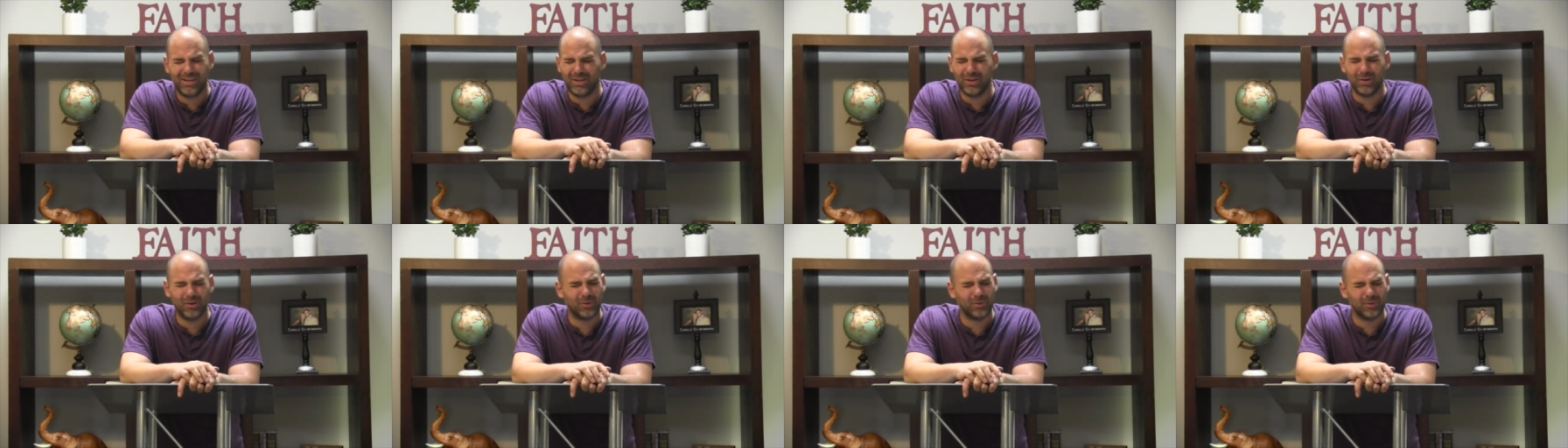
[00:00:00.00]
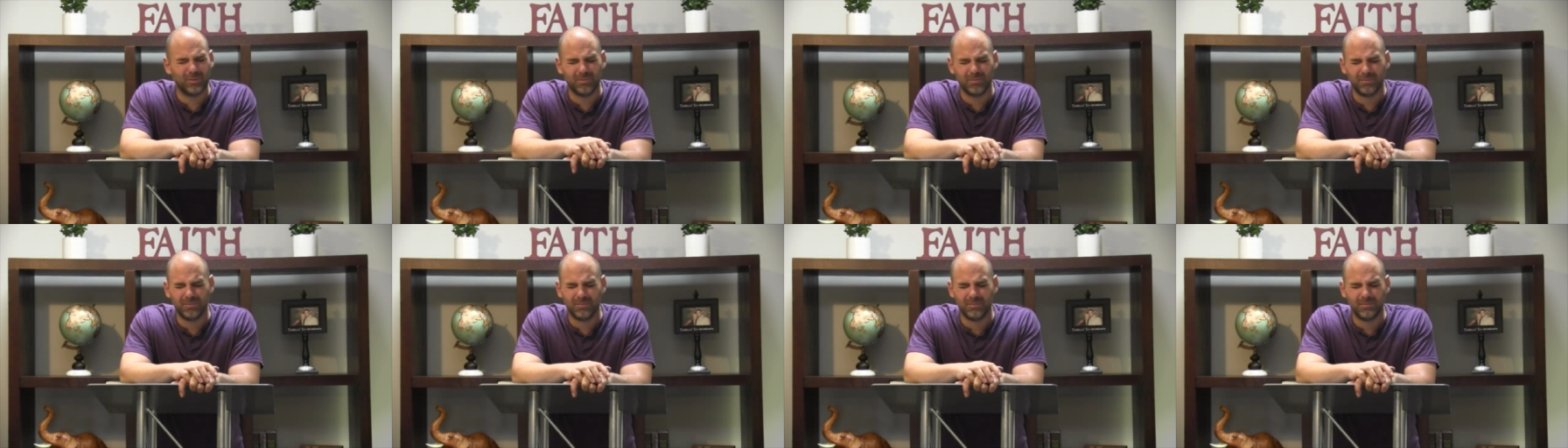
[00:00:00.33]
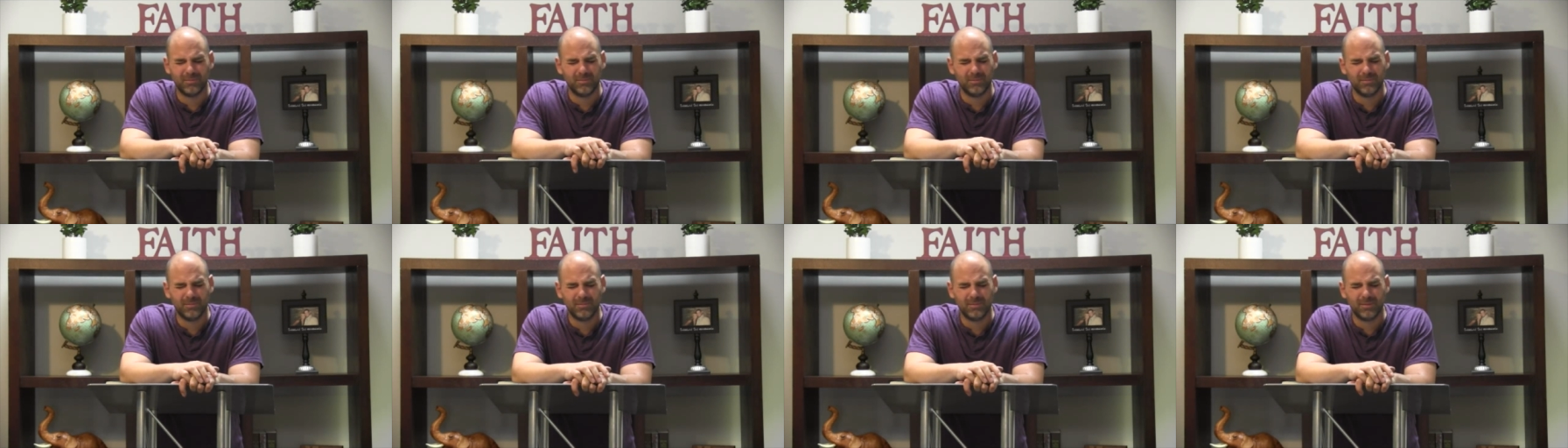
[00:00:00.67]
you
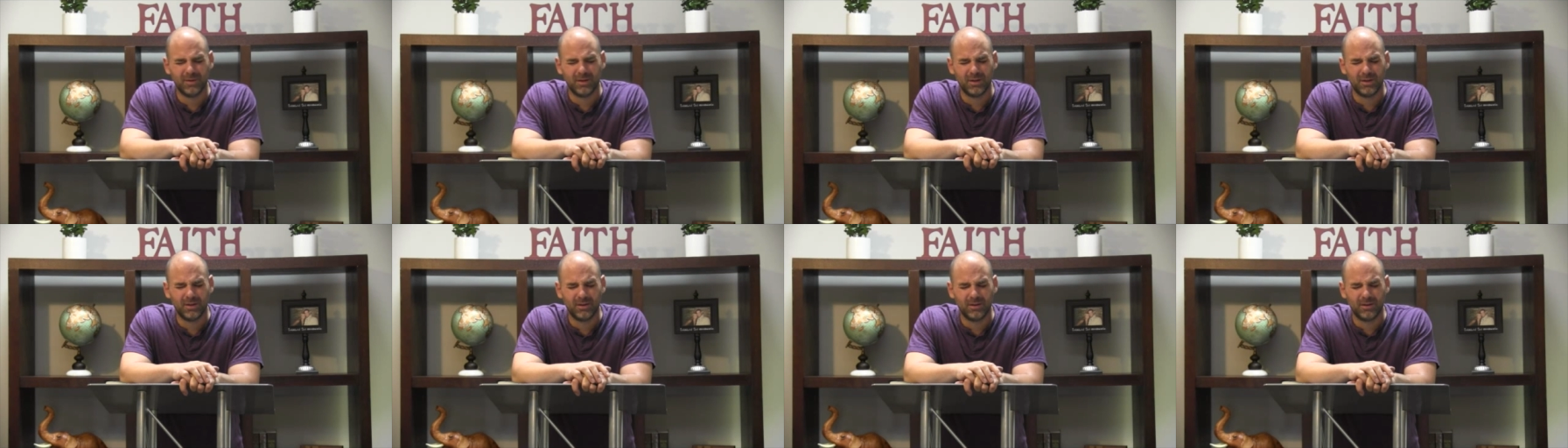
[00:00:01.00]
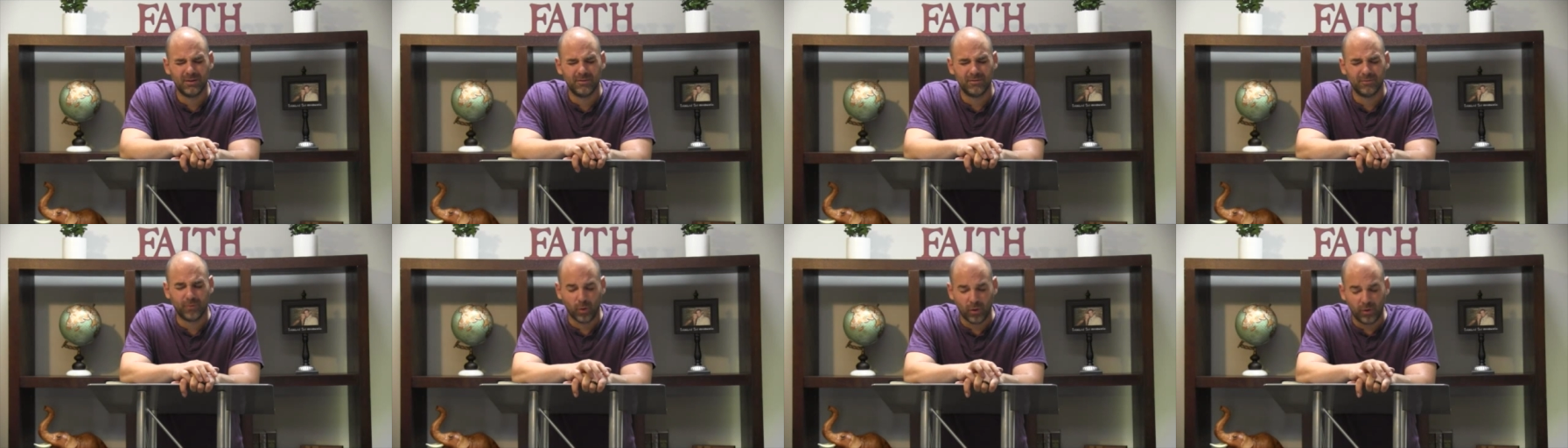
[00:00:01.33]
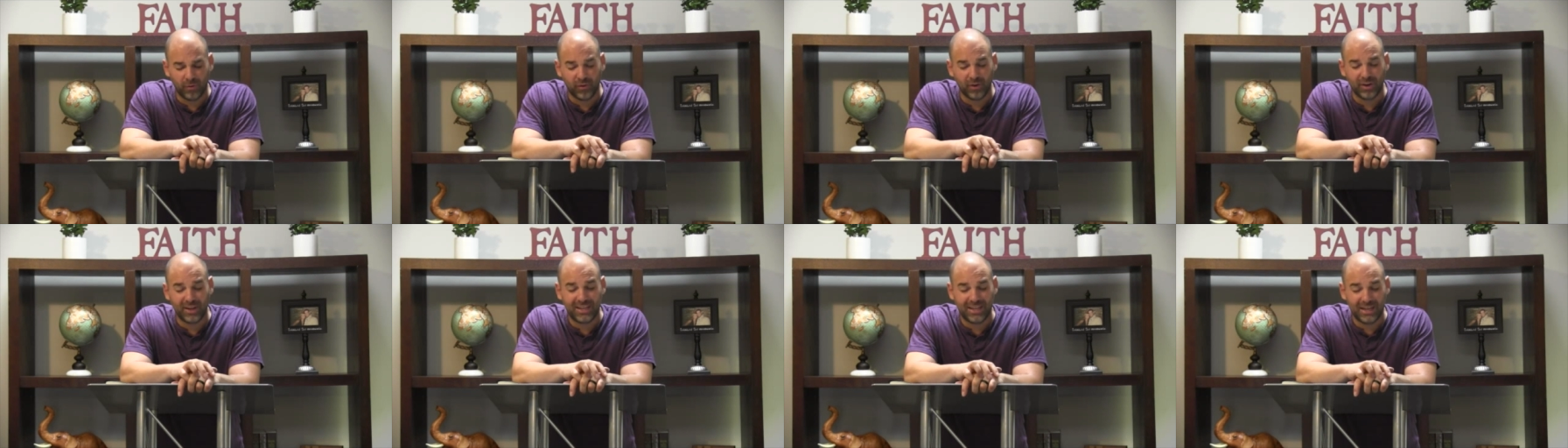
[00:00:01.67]
for
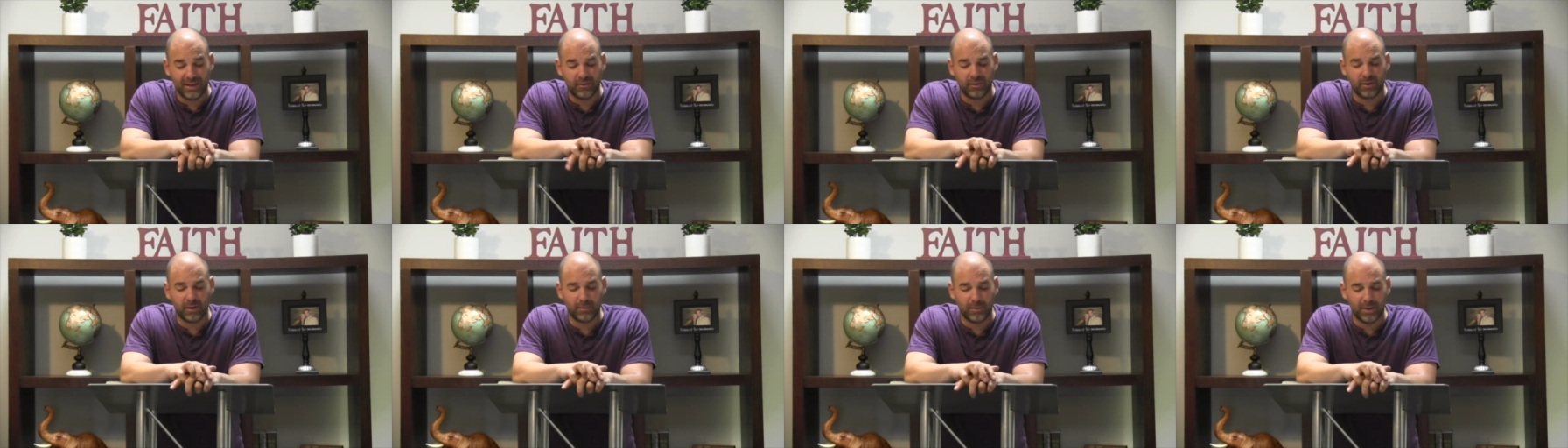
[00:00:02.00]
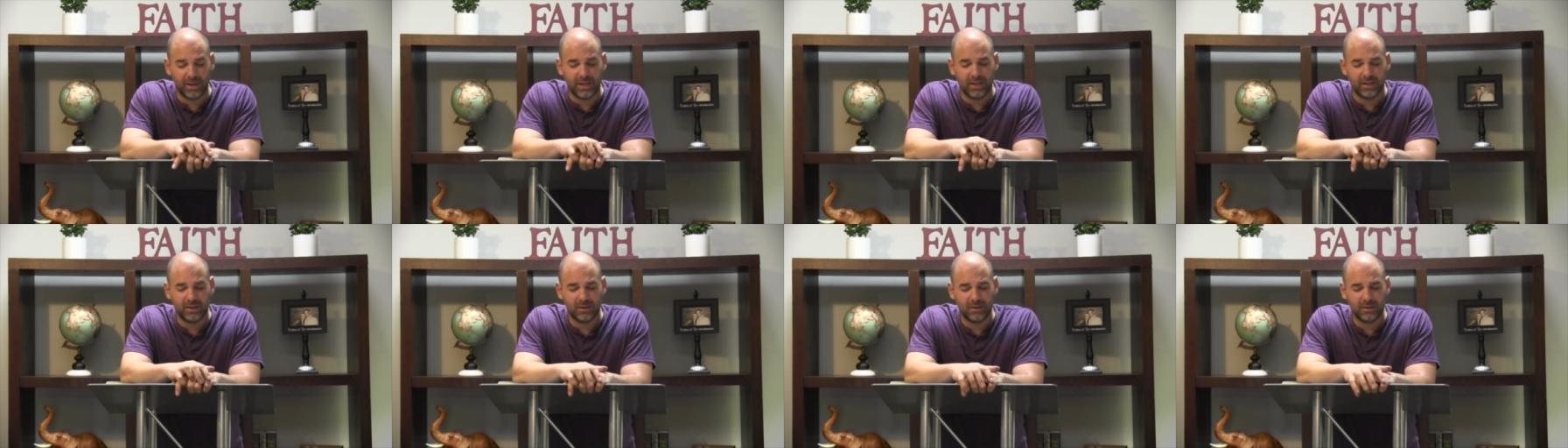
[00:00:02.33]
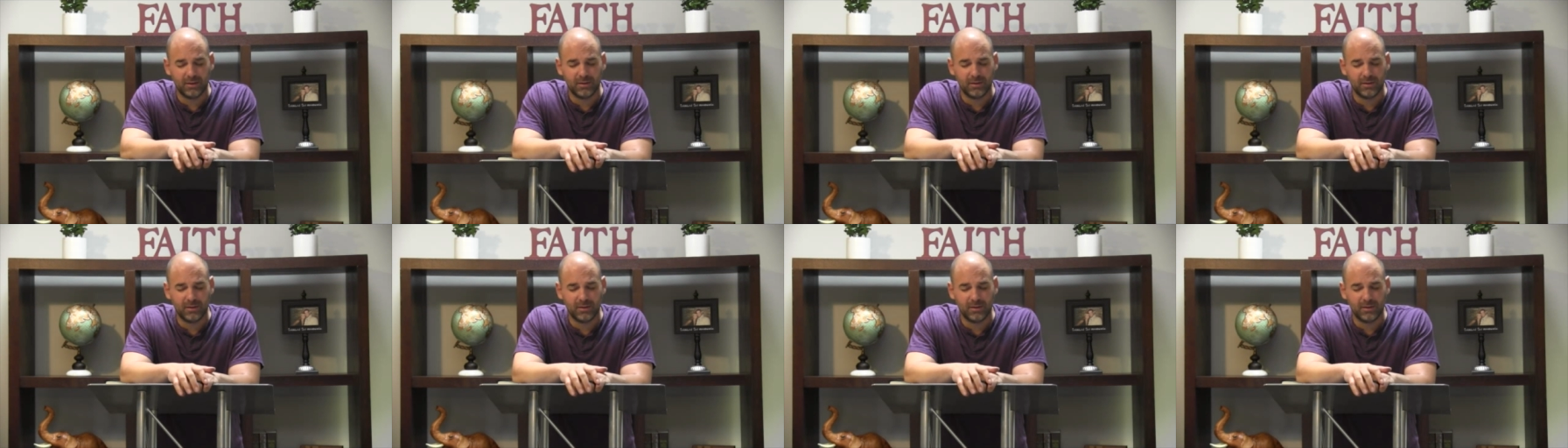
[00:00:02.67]
forgiving me,